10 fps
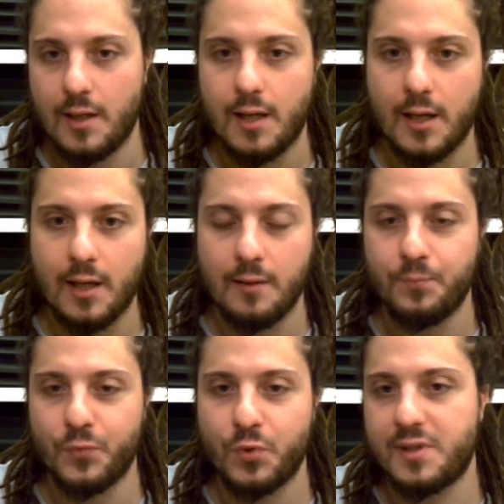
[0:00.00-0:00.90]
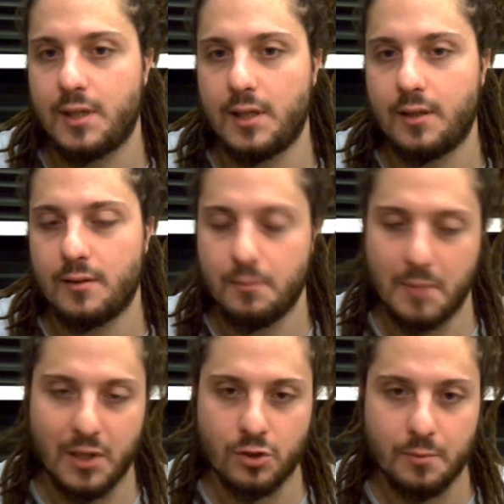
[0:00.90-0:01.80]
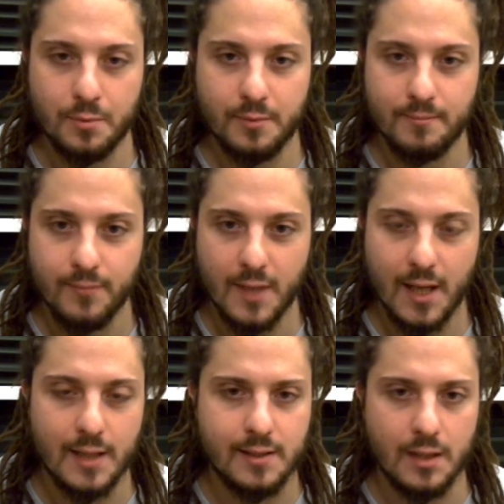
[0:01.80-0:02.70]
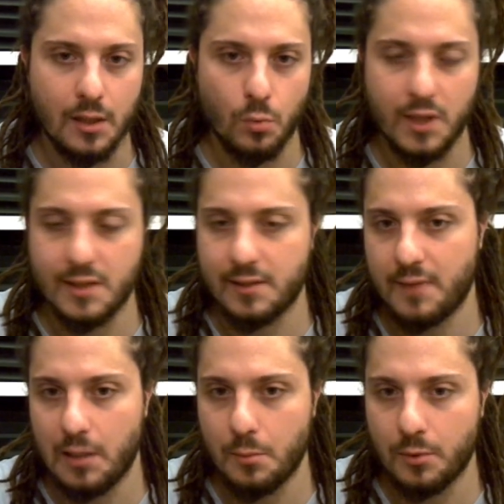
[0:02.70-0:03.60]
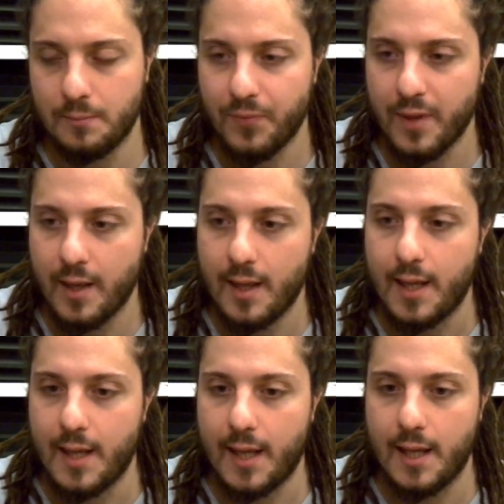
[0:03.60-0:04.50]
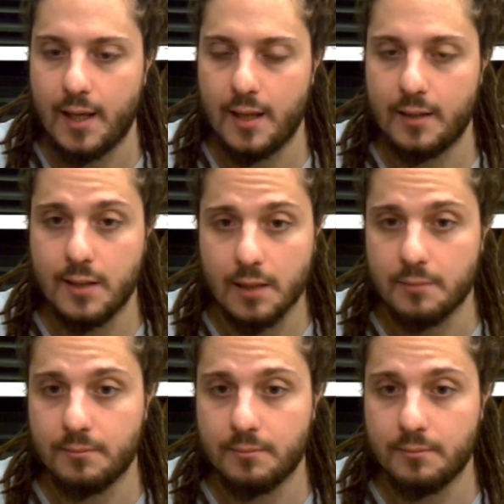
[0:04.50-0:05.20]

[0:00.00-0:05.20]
to see my shop and see what is available. And yeah,